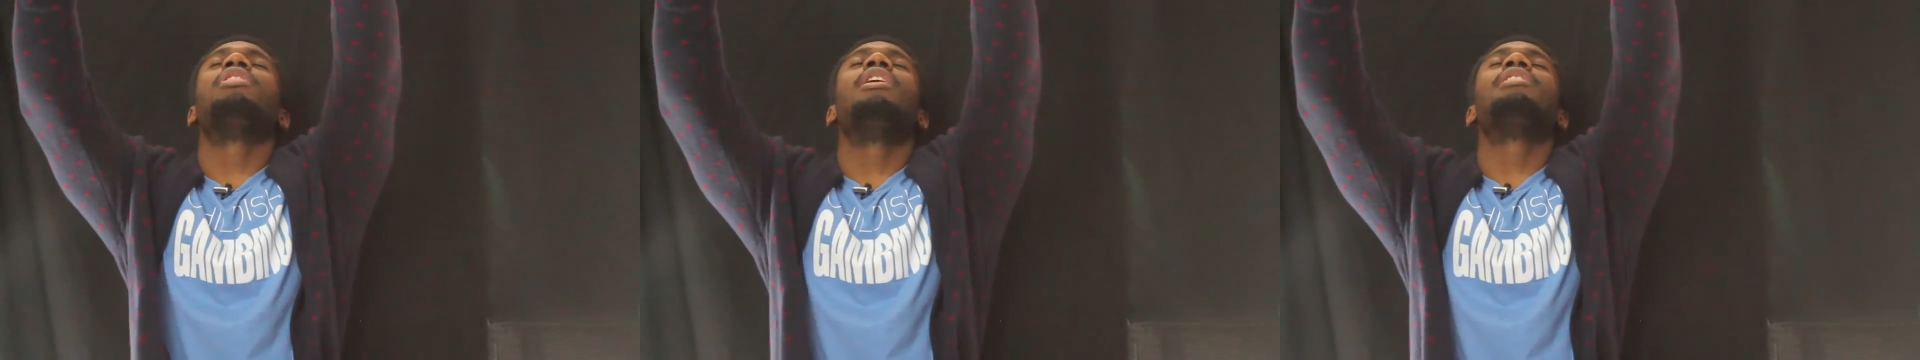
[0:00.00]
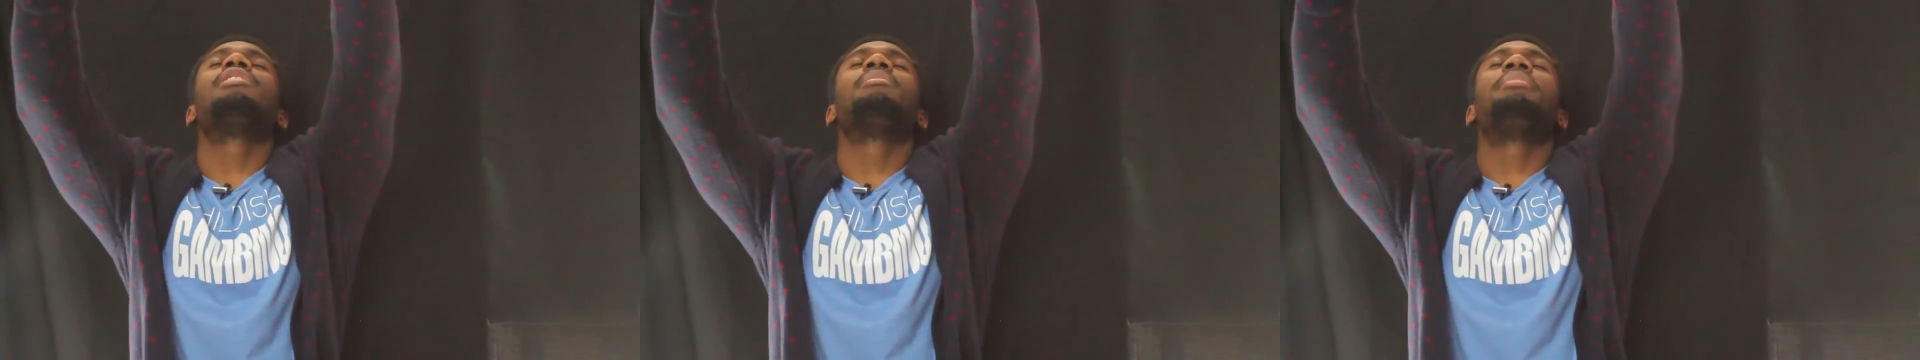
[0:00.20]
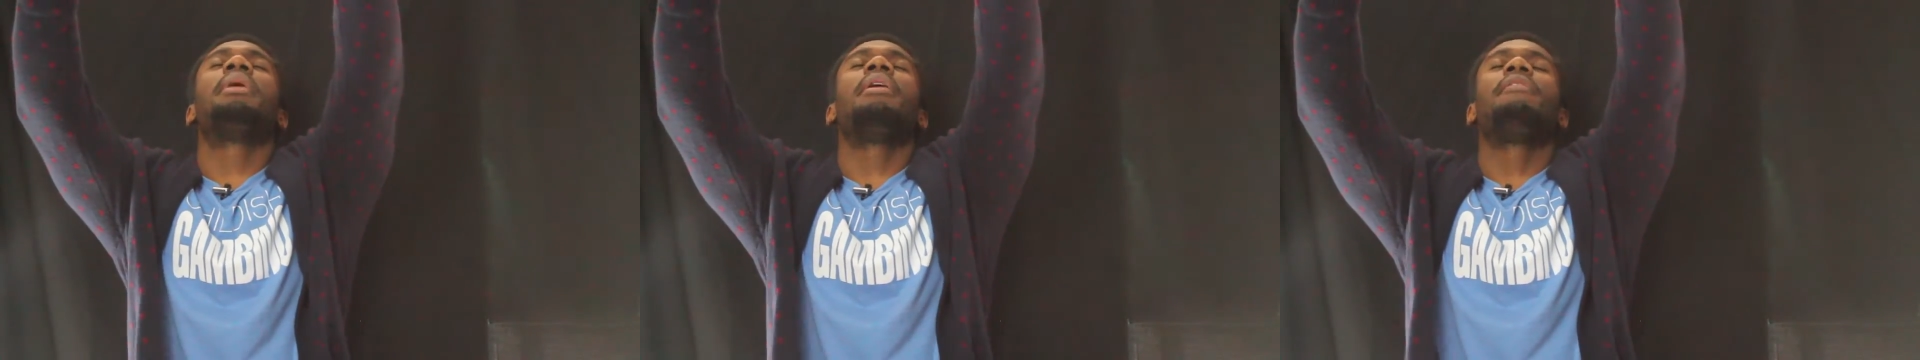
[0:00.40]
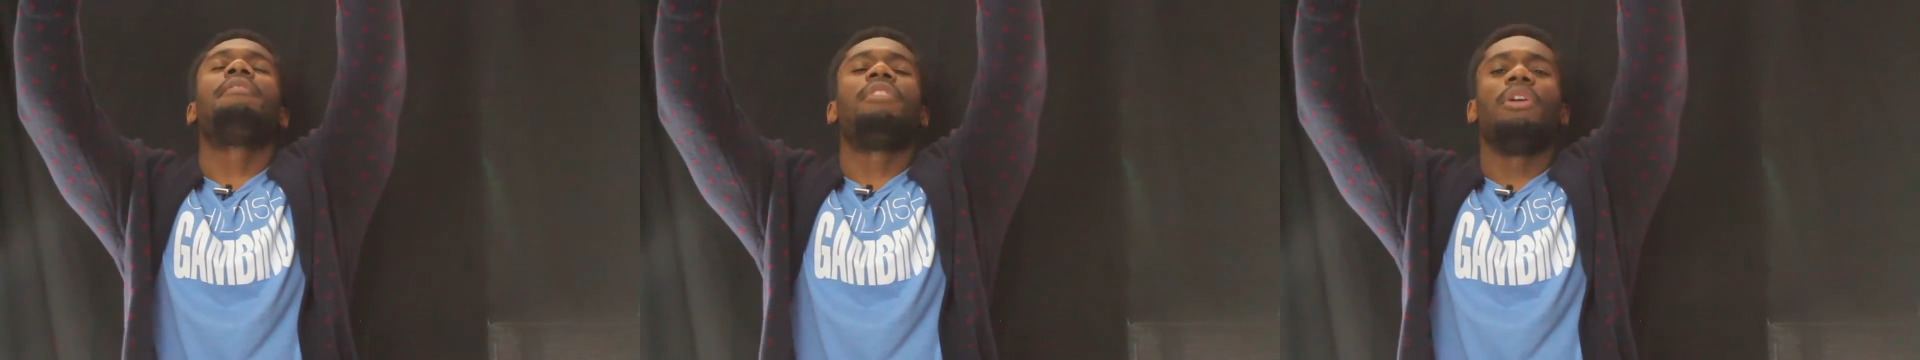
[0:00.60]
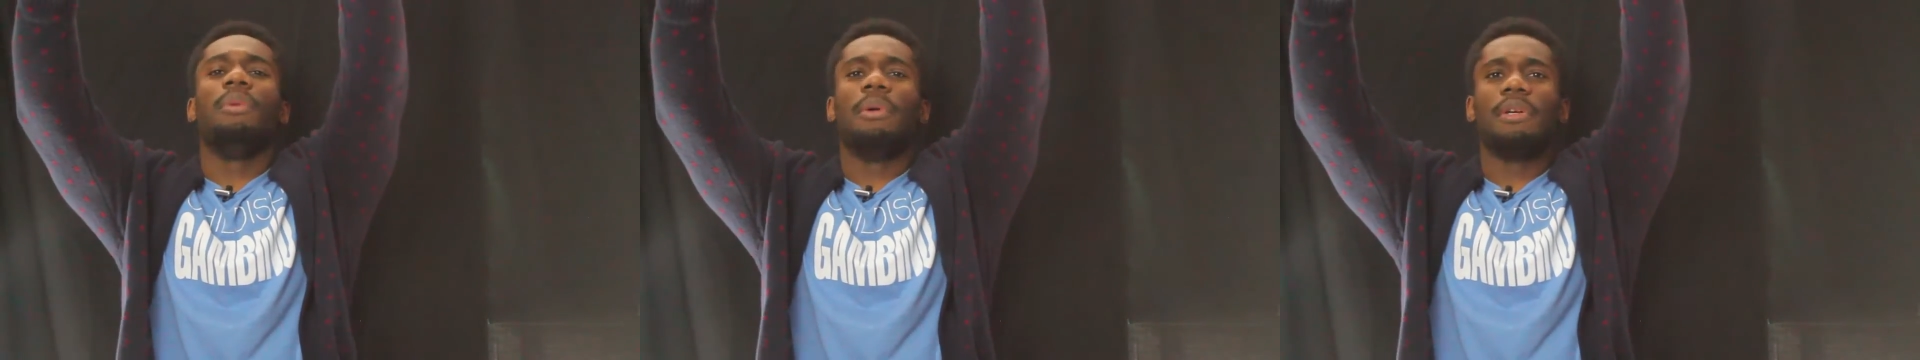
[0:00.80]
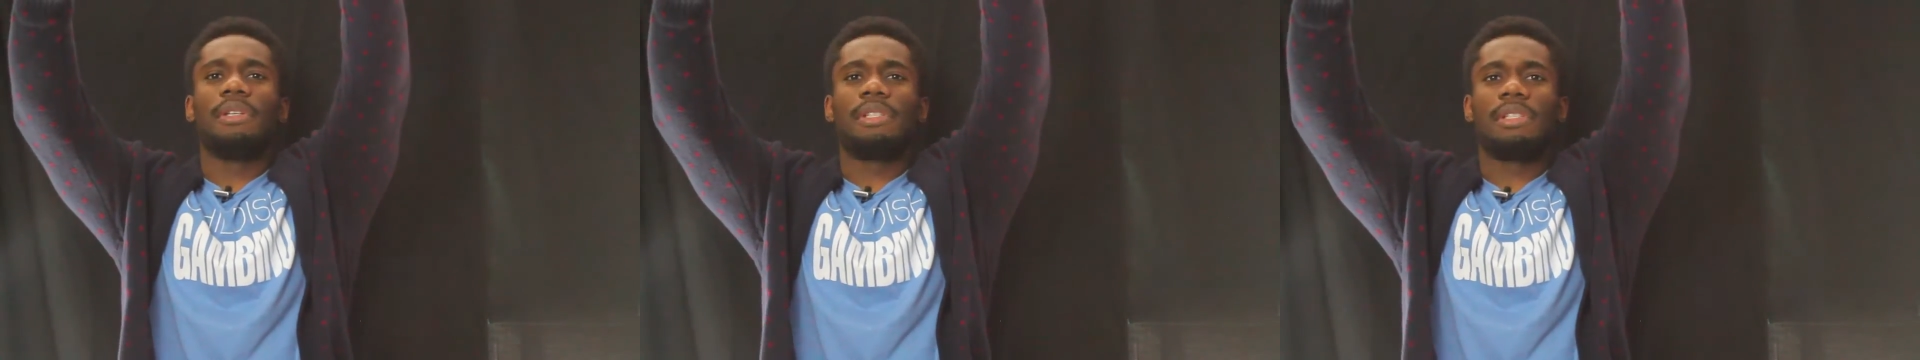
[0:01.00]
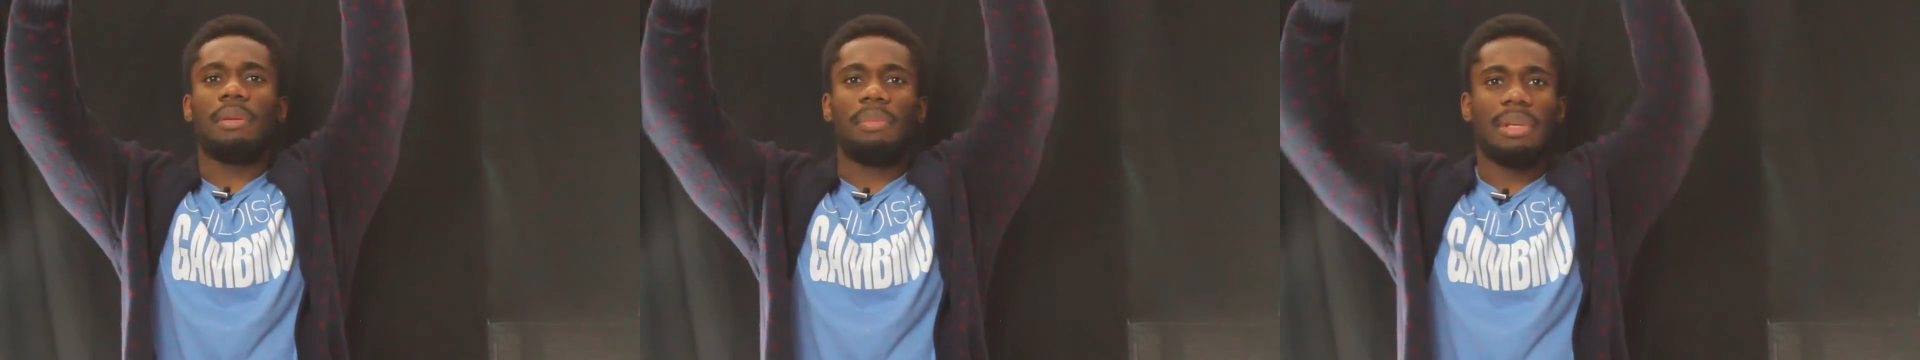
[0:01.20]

stars above, viewers,